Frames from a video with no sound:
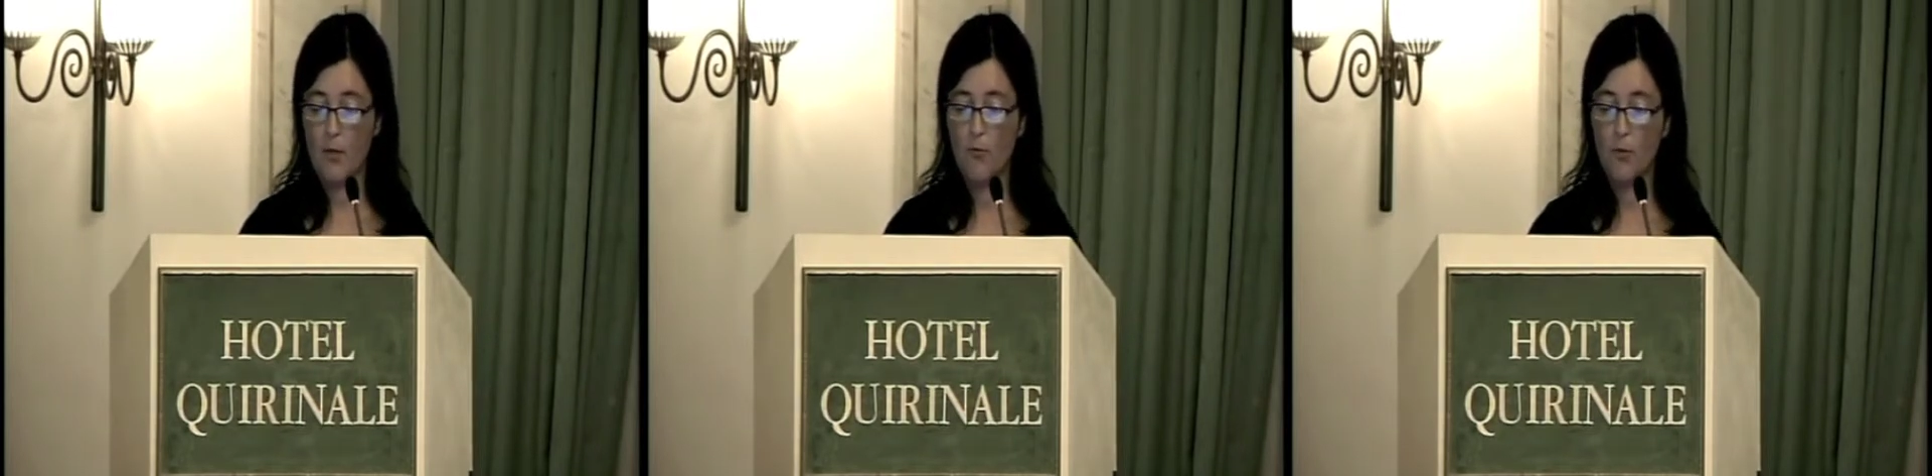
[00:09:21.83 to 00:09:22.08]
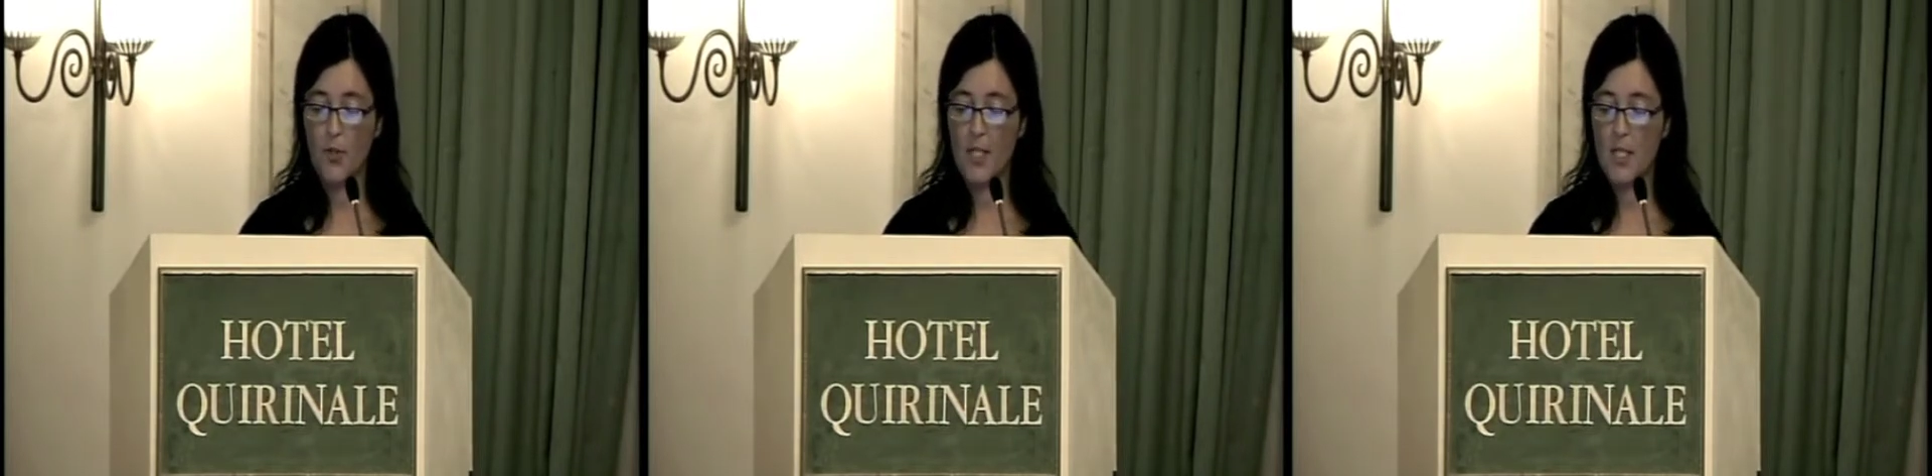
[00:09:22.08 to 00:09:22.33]

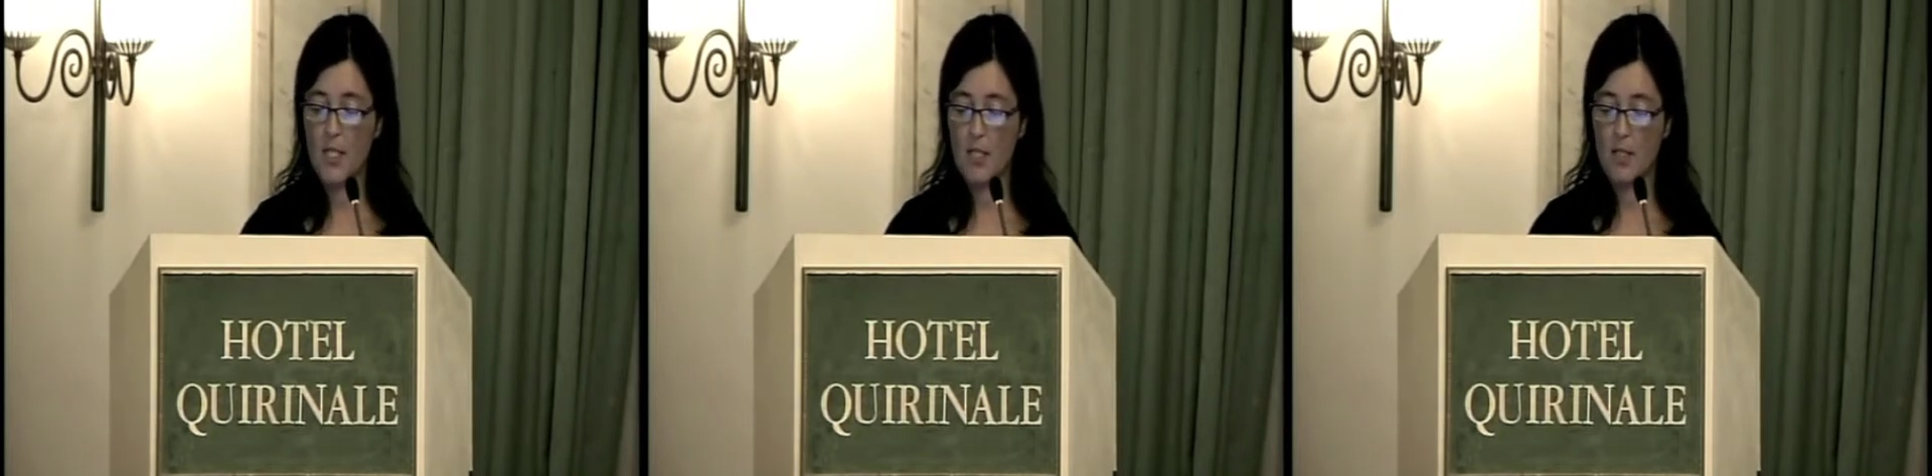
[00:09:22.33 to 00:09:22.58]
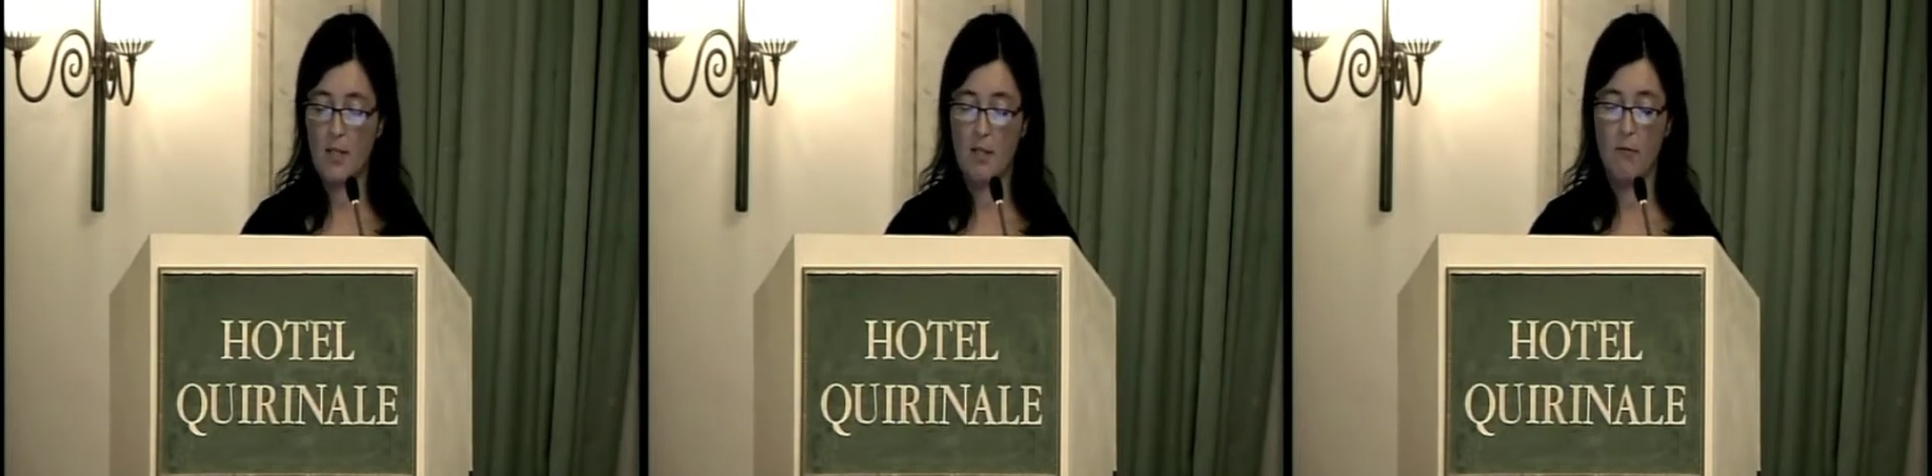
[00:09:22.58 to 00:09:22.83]
For
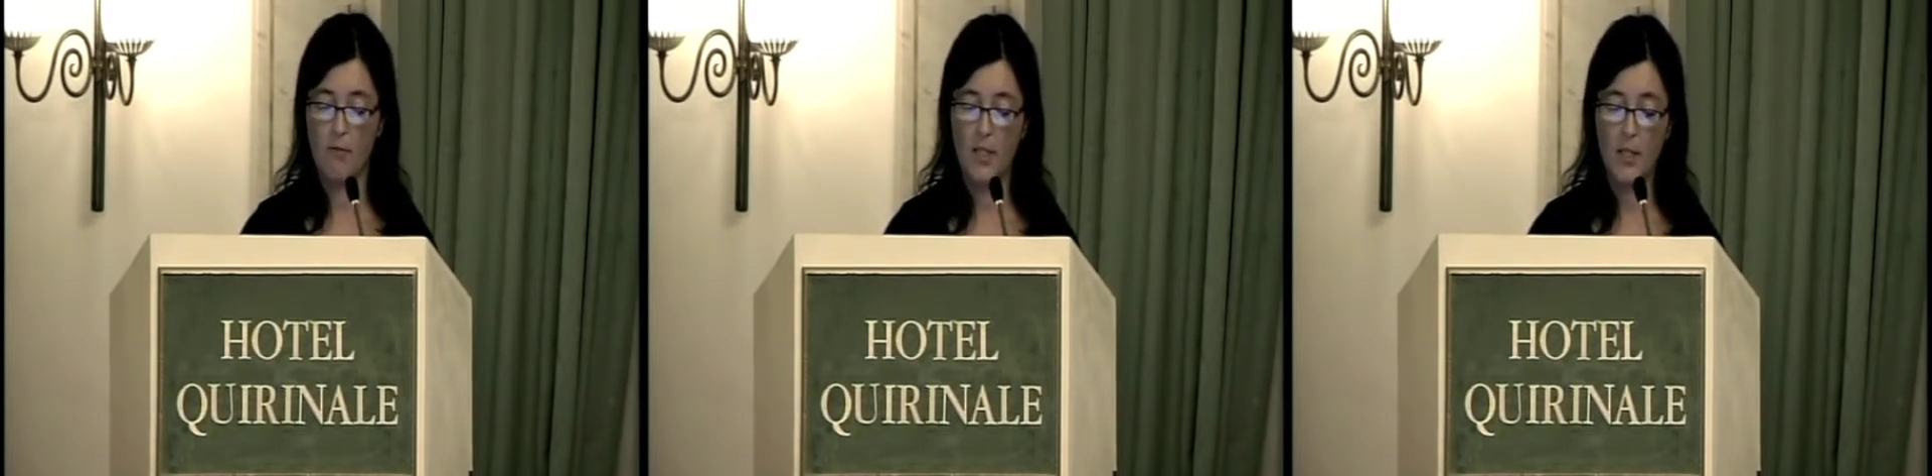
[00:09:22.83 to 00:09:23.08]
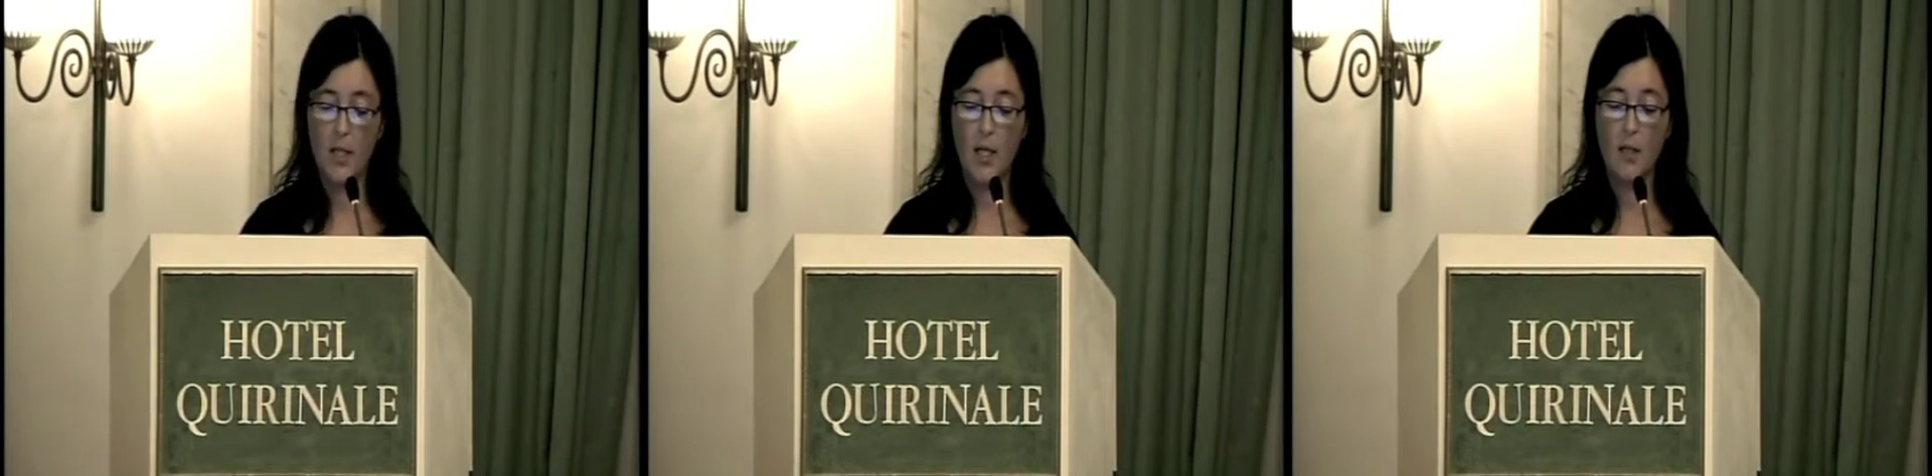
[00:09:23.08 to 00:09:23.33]
instance, in
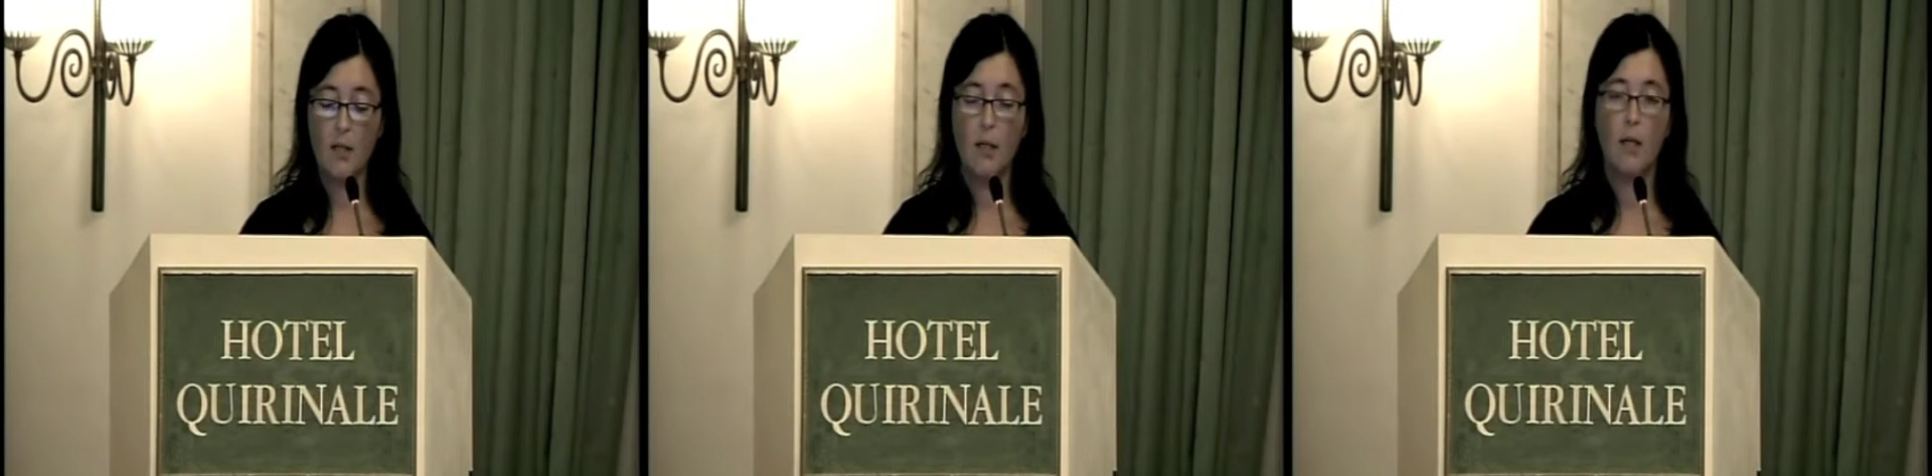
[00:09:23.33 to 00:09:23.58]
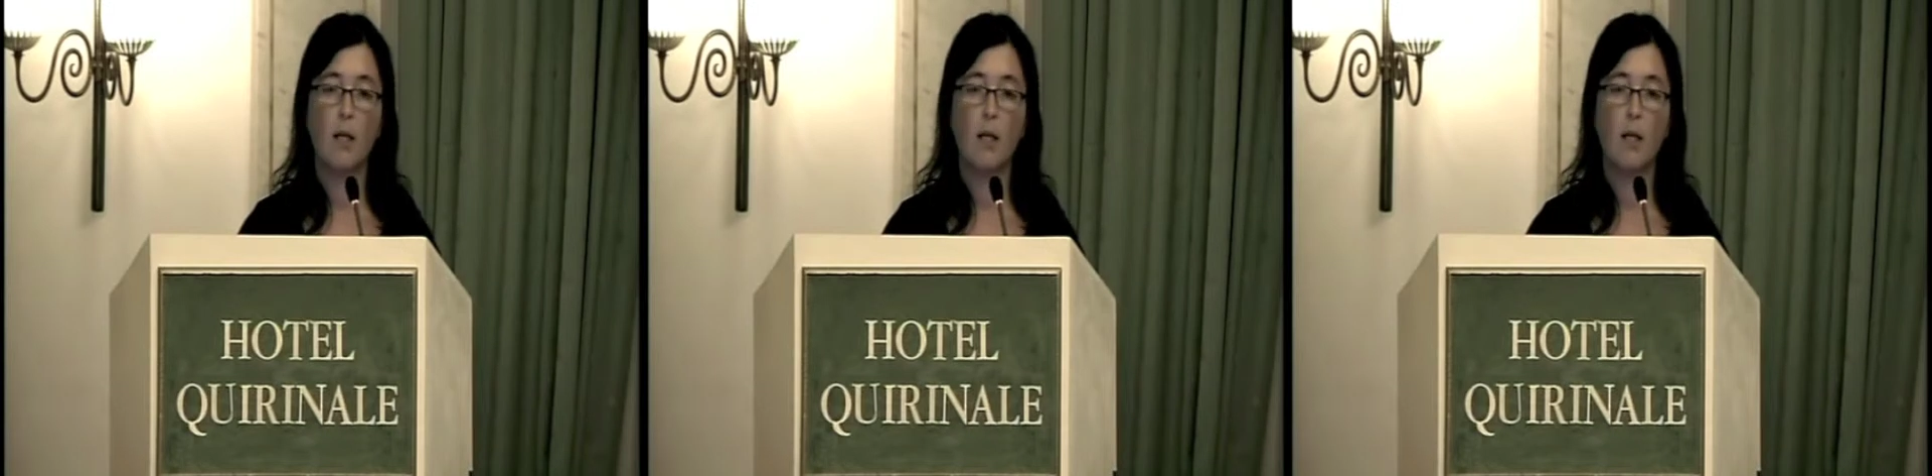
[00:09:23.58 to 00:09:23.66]
Slovenia,